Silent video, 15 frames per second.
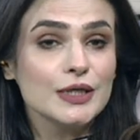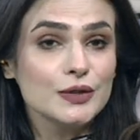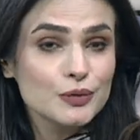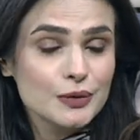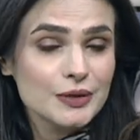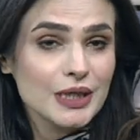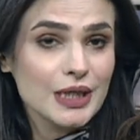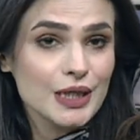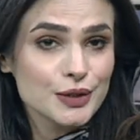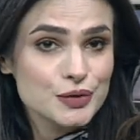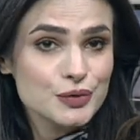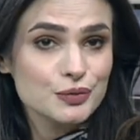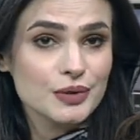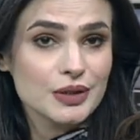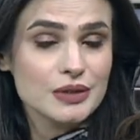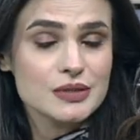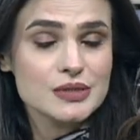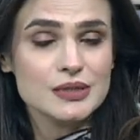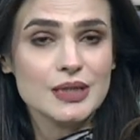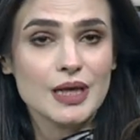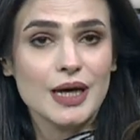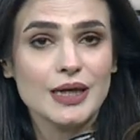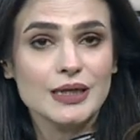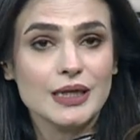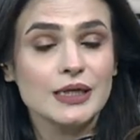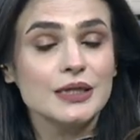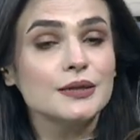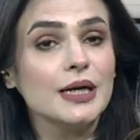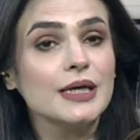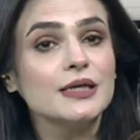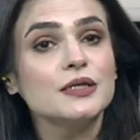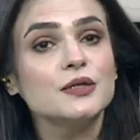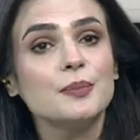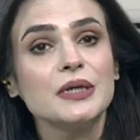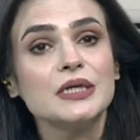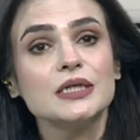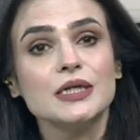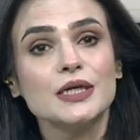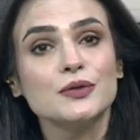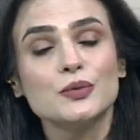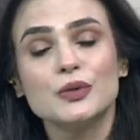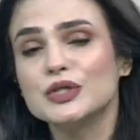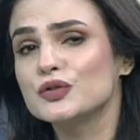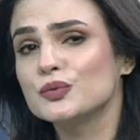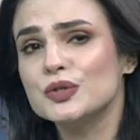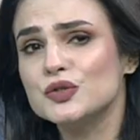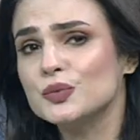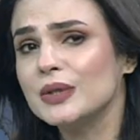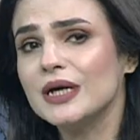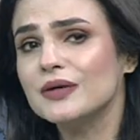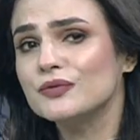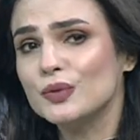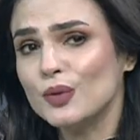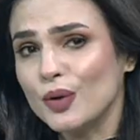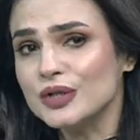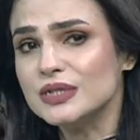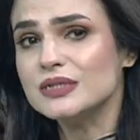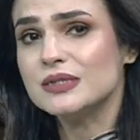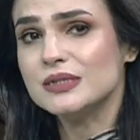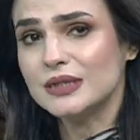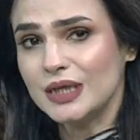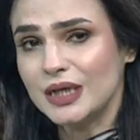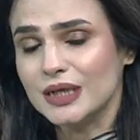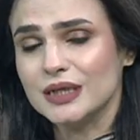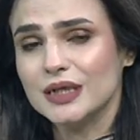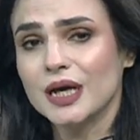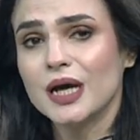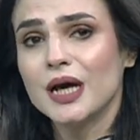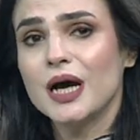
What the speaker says: inquiry into this, and an independent inquiry, to which we have not seen